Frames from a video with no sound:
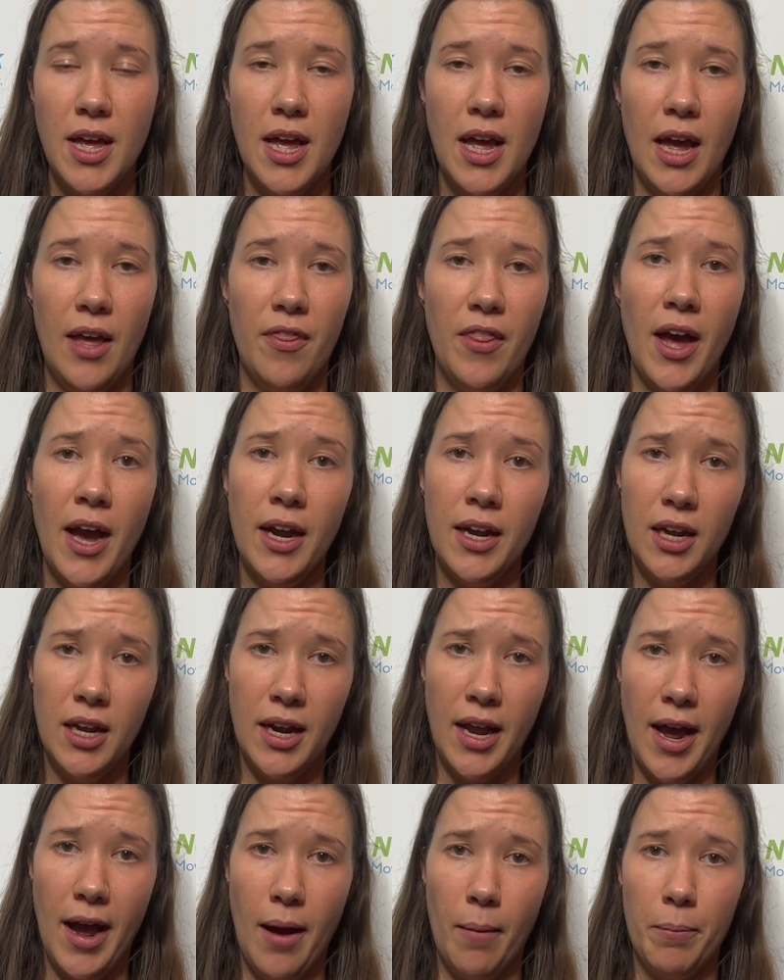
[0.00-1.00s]
And that can
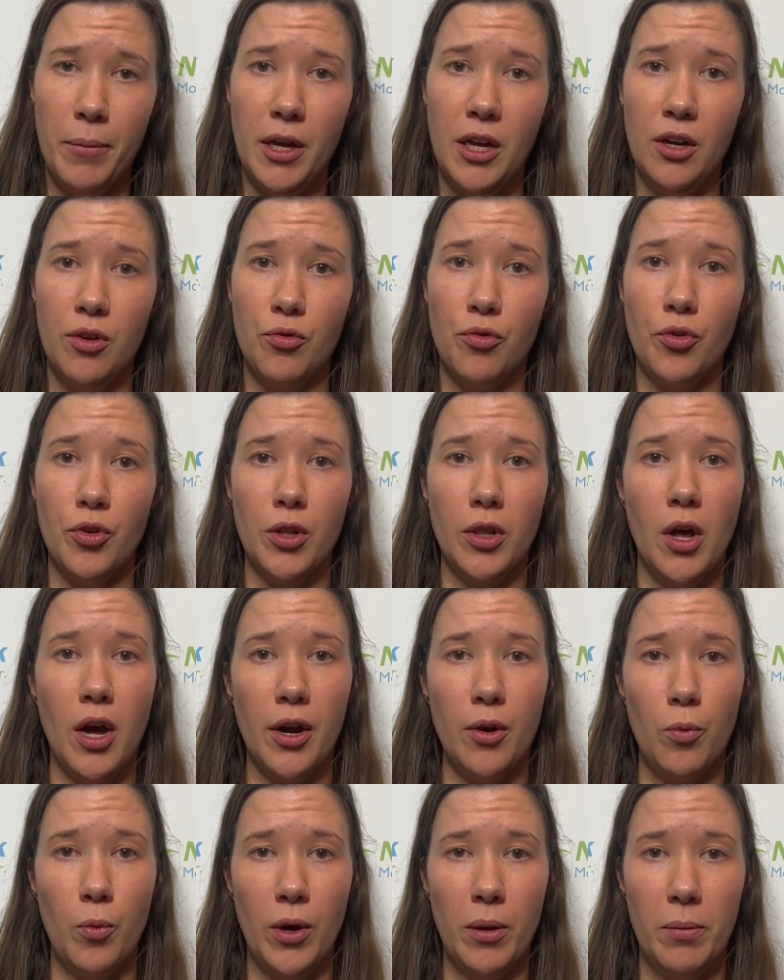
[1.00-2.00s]
happen for a lot
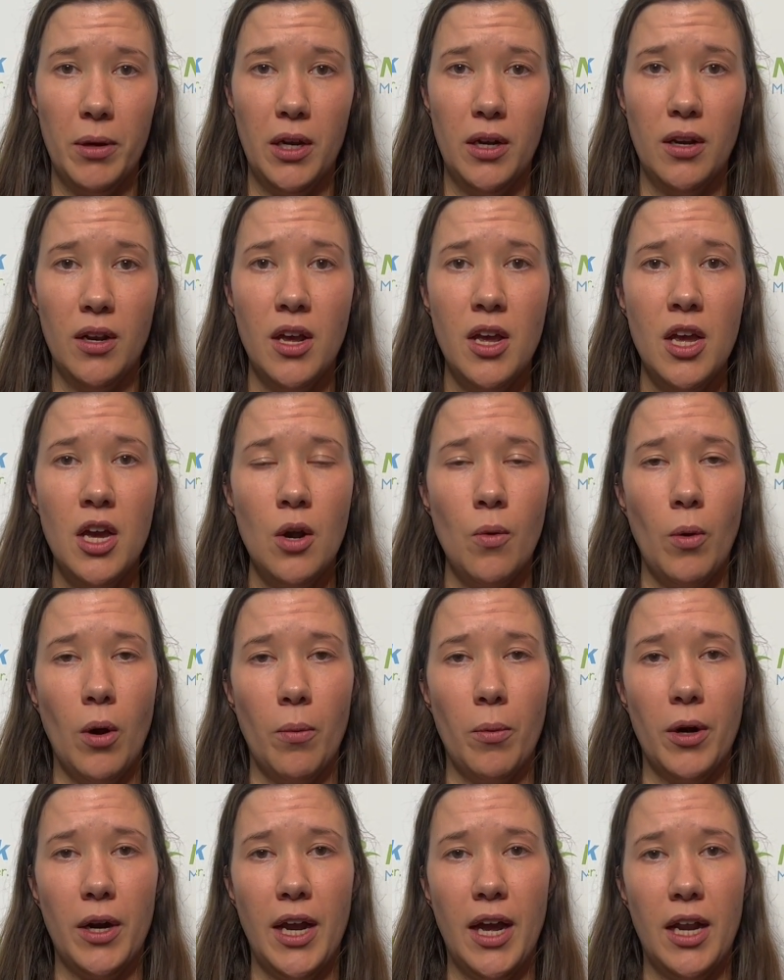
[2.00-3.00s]
of women where
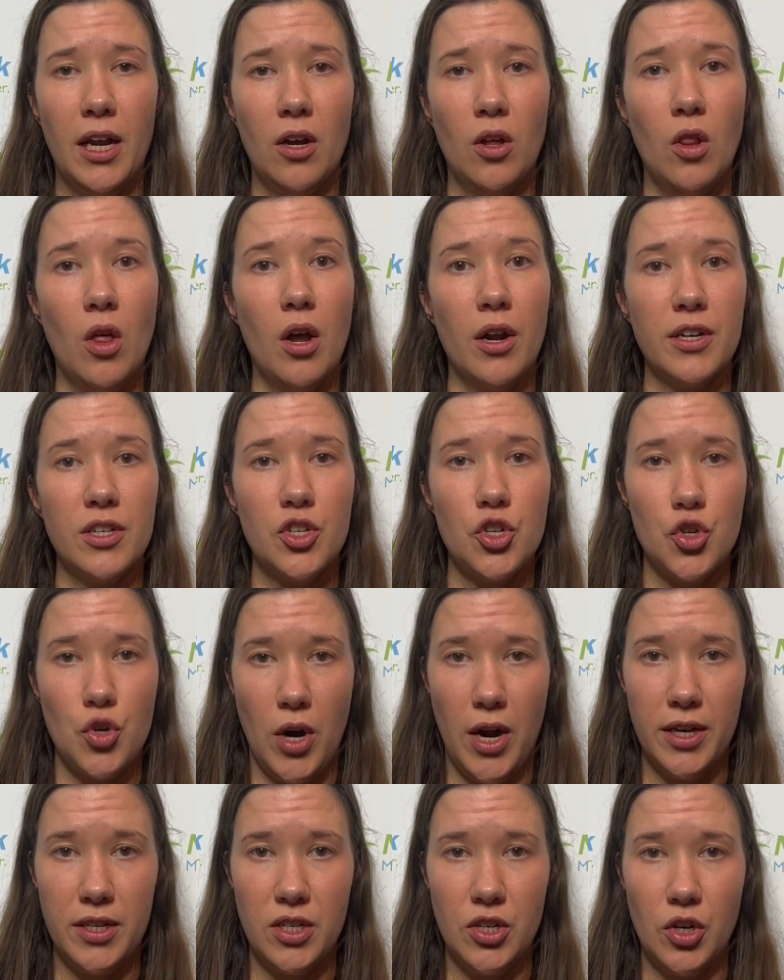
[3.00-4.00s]
we're getting a lot of
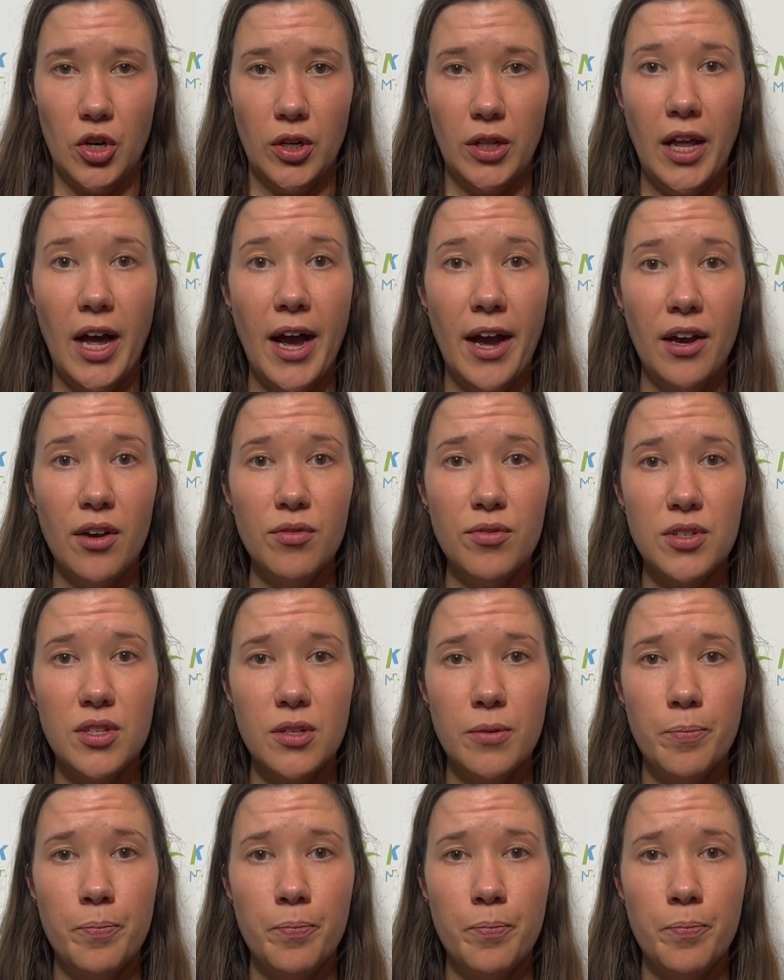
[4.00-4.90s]
stress in our lives.